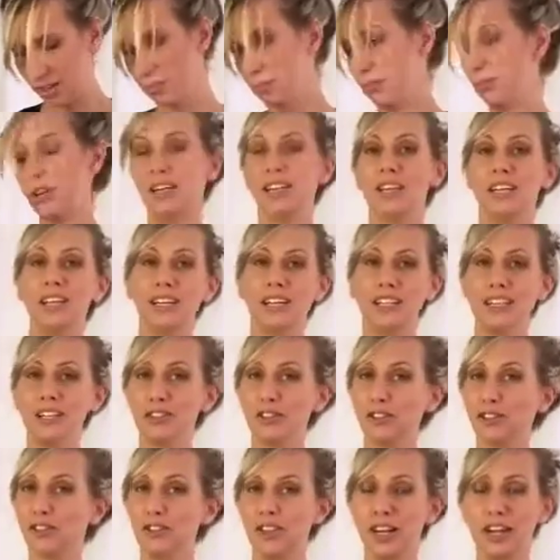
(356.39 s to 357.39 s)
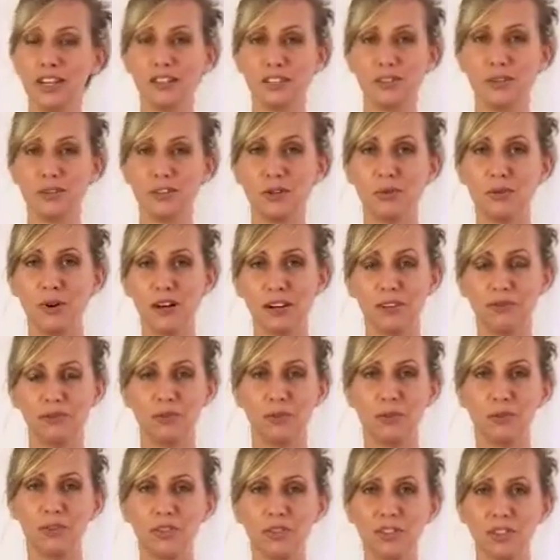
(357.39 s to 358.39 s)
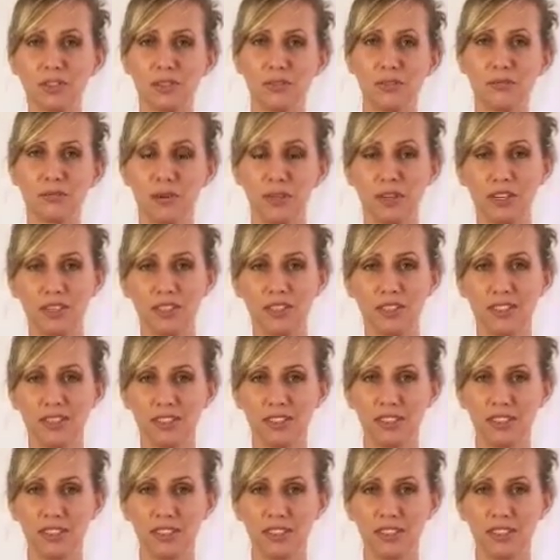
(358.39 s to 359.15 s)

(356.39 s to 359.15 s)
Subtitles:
Make any additional knots if you want, or just put it to the